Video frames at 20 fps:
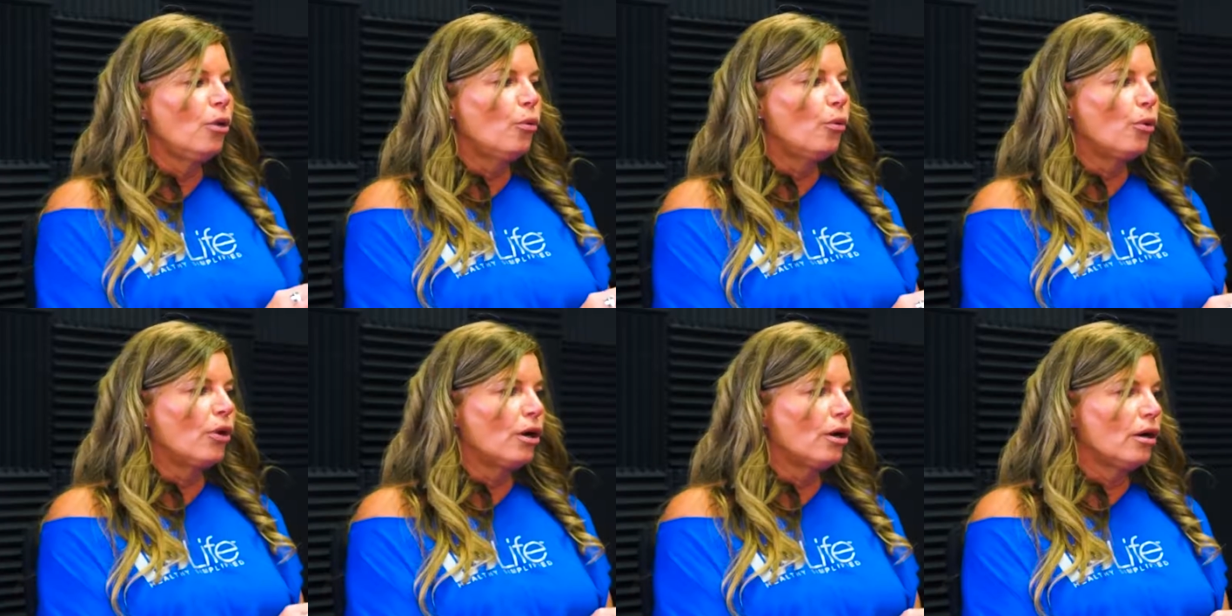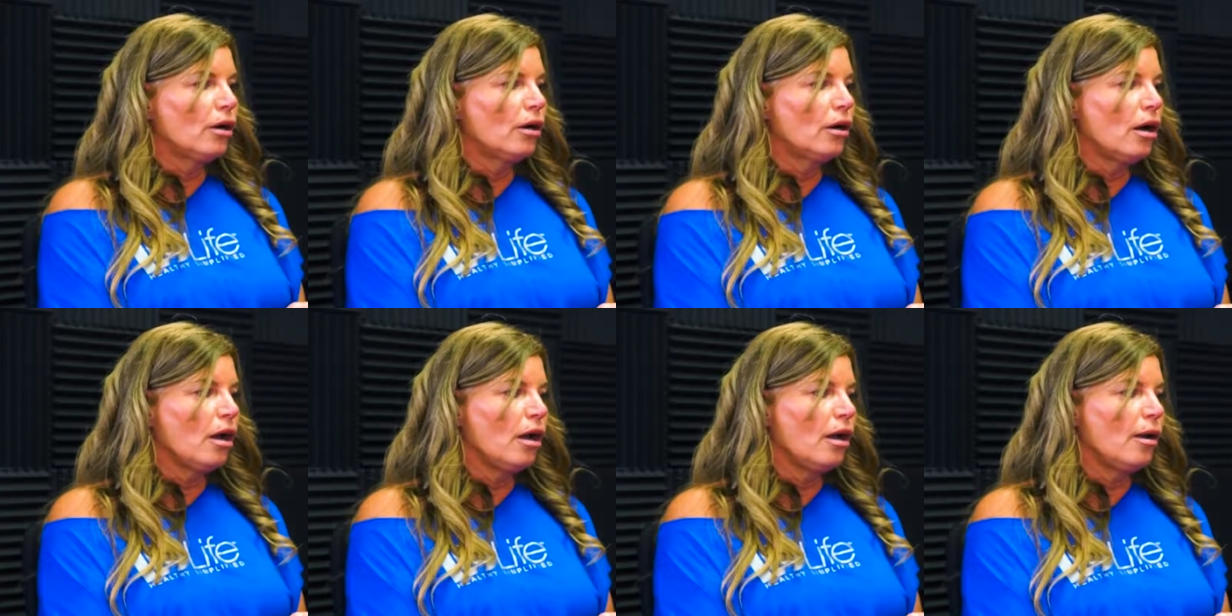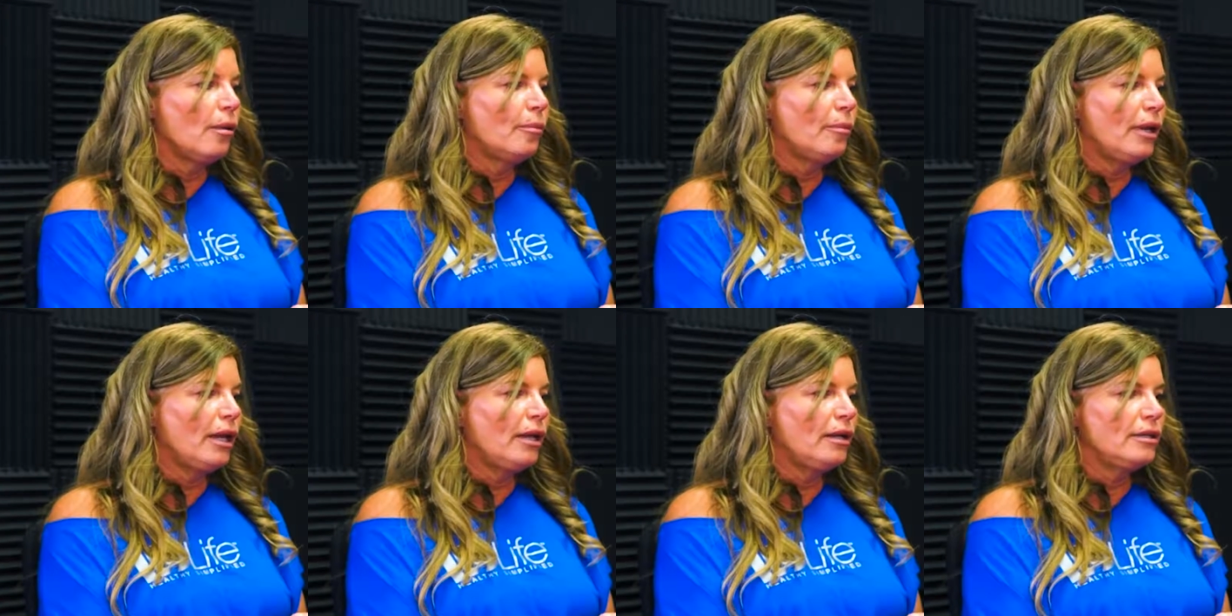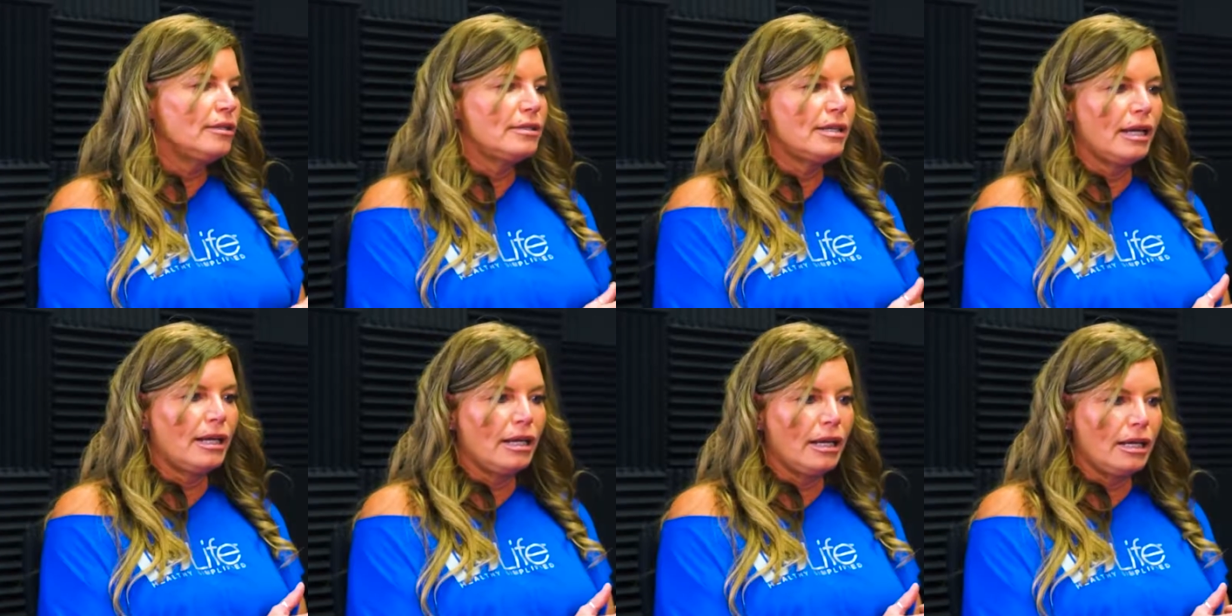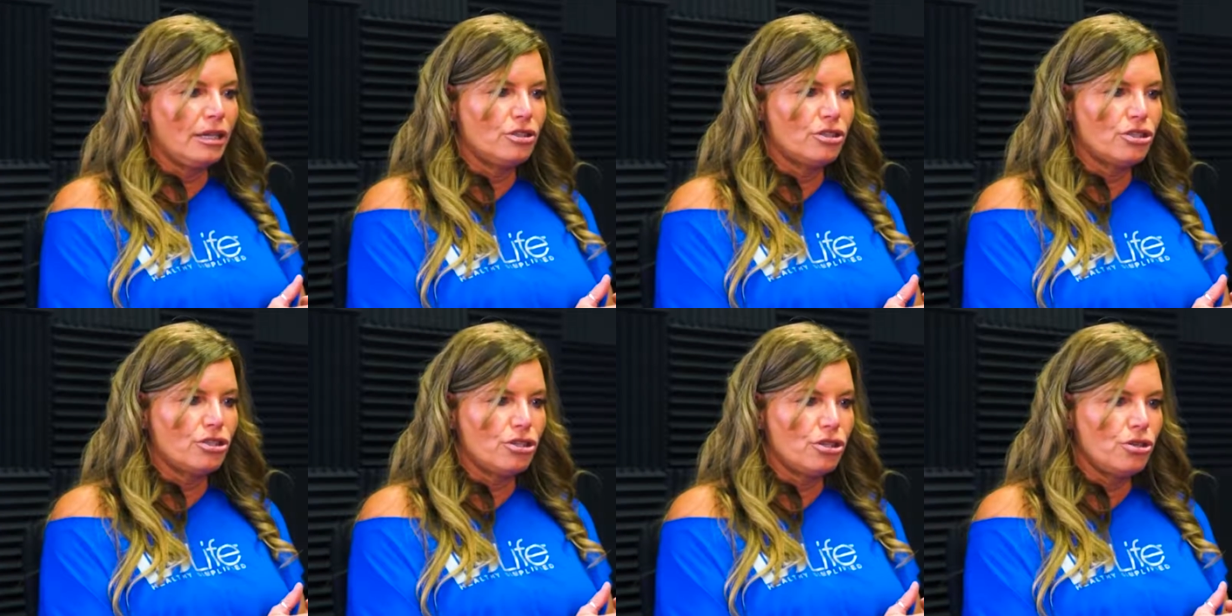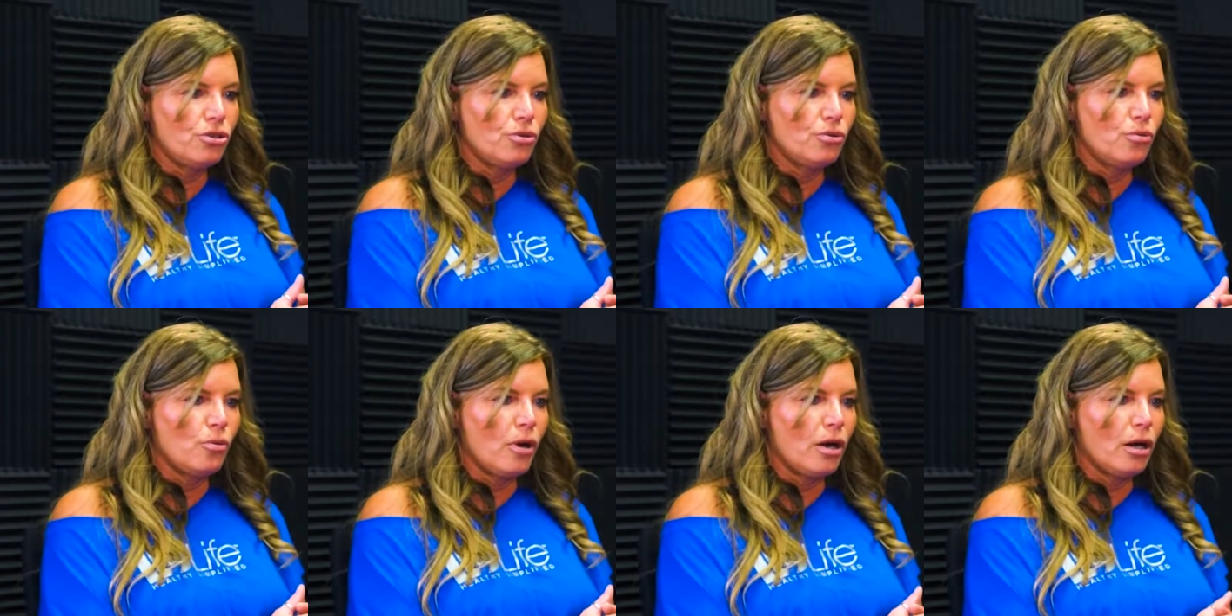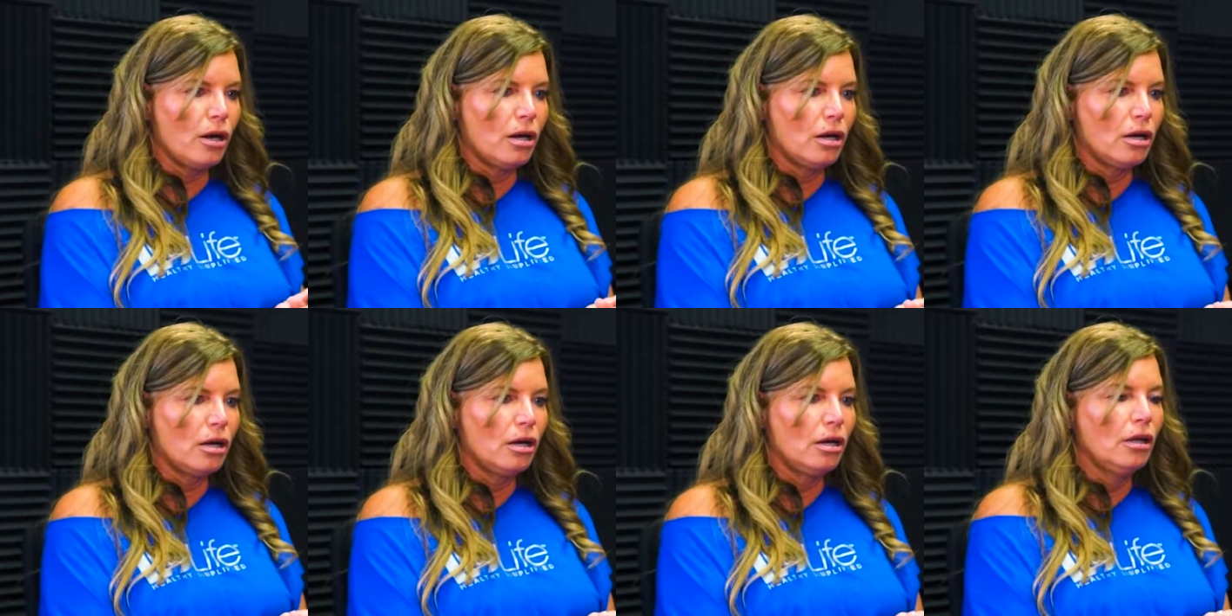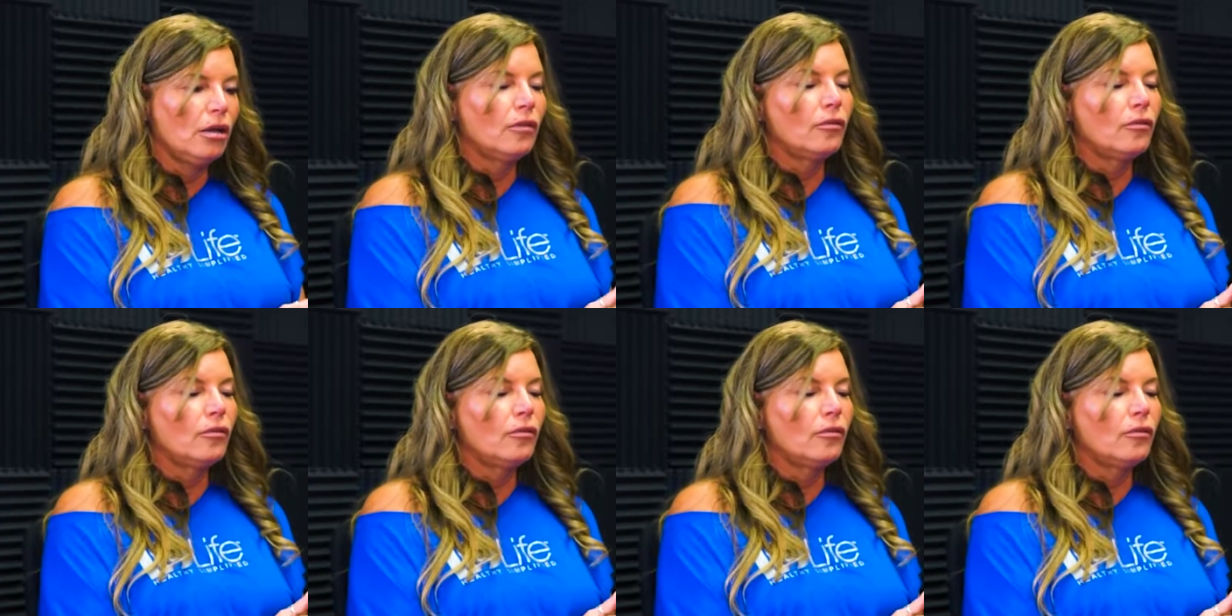We're um, in a day and age too where,